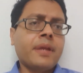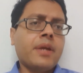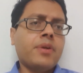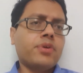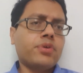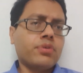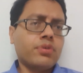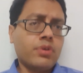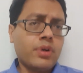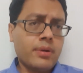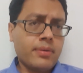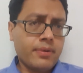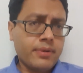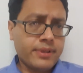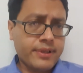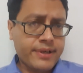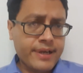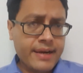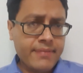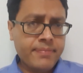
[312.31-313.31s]
You should know about
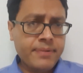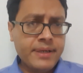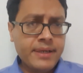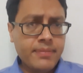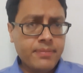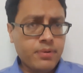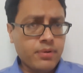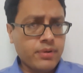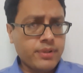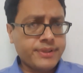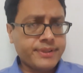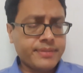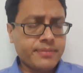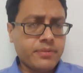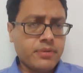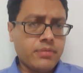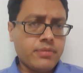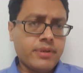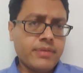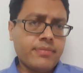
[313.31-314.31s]
the rapidly progressive
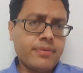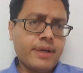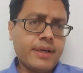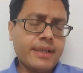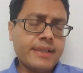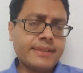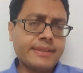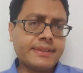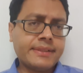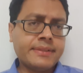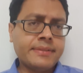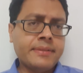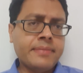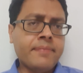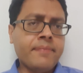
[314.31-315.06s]
glomerulonephritis,